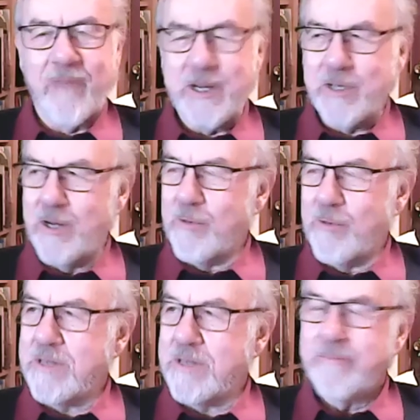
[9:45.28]
suit
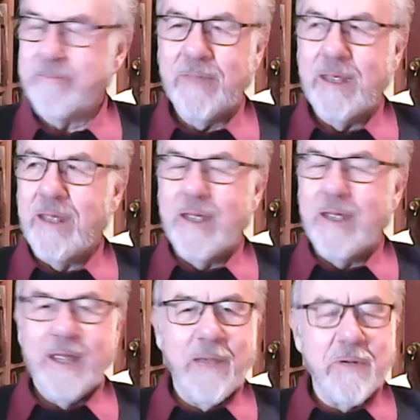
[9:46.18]
was
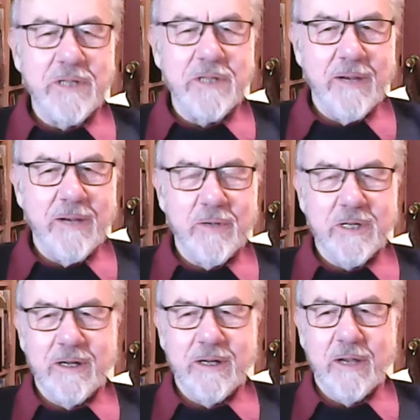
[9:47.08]
it was a, it was
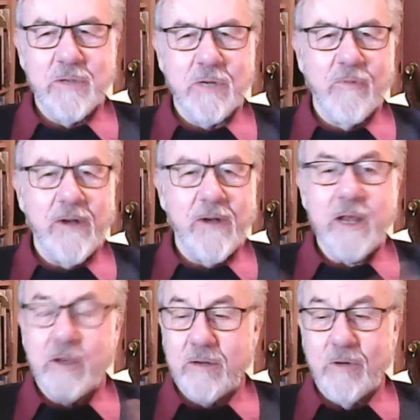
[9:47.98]
a it was a
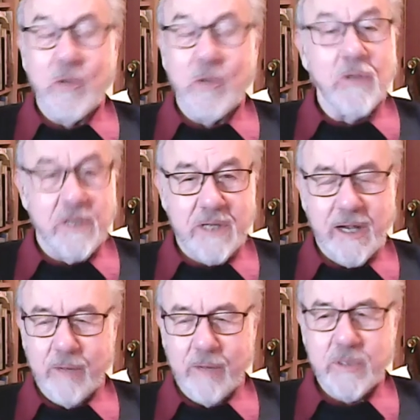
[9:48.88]
very good
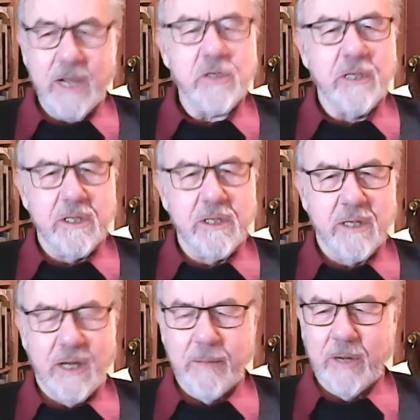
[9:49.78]
design. It was actually
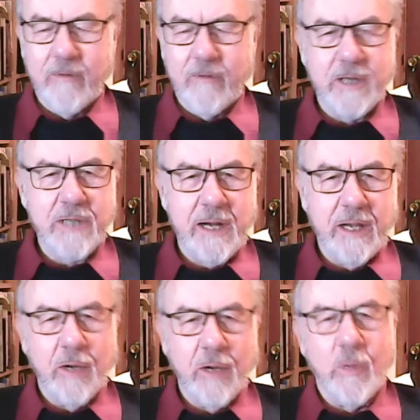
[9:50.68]
designed by Rex
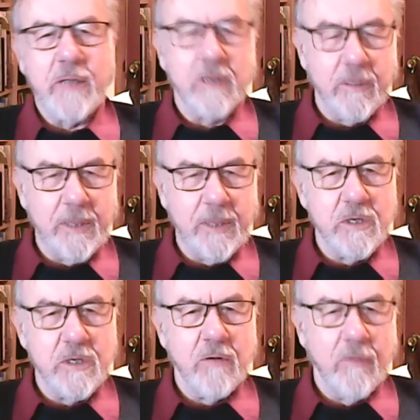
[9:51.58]
Heading, who went on to be the
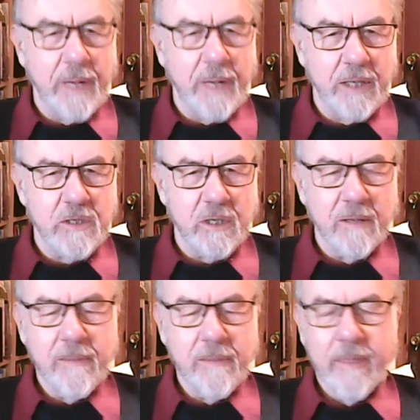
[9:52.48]
general manager.
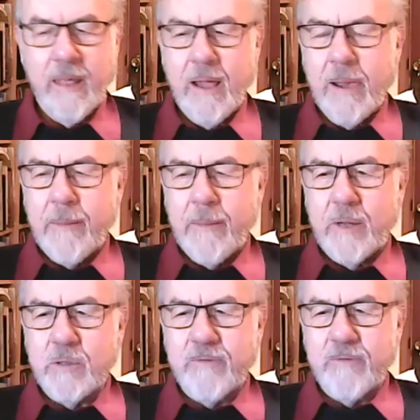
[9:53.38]
Mm. But it
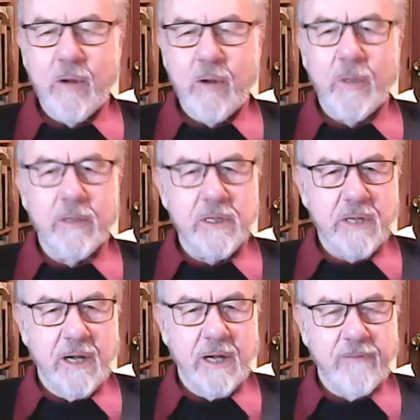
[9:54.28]
mm. was very well
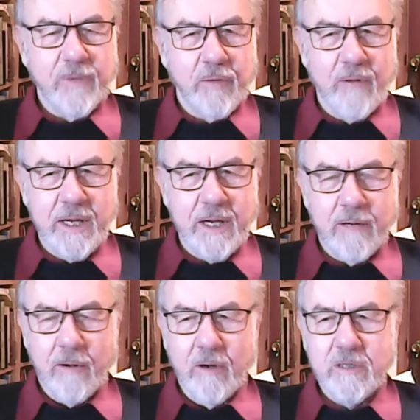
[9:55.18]
designed for
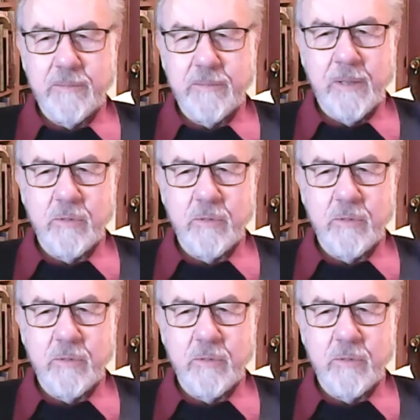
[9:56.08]
three-year-olds. But it was